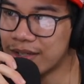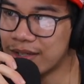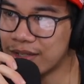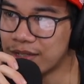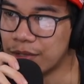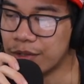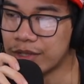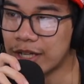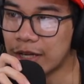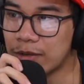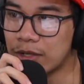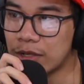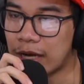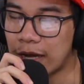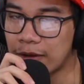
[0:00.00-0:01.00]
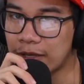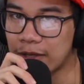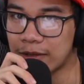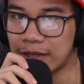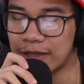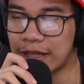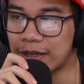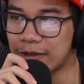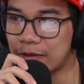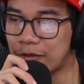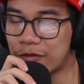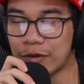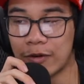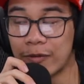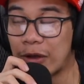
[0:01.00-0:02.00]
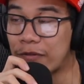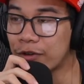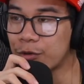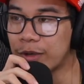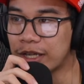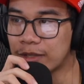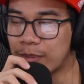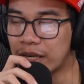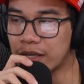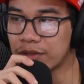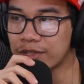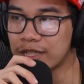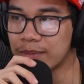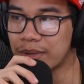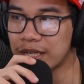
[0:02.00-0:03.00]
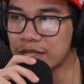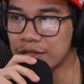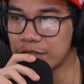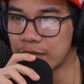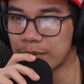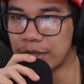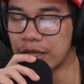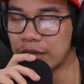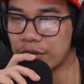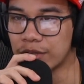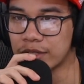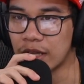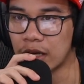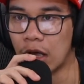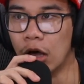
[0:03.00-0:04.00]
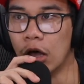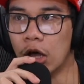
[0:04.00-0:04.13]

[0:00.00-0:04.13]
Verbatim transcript: So it was like, dude, okay. And then every week, Bunny Girl Senpai shows up, and then they're just like,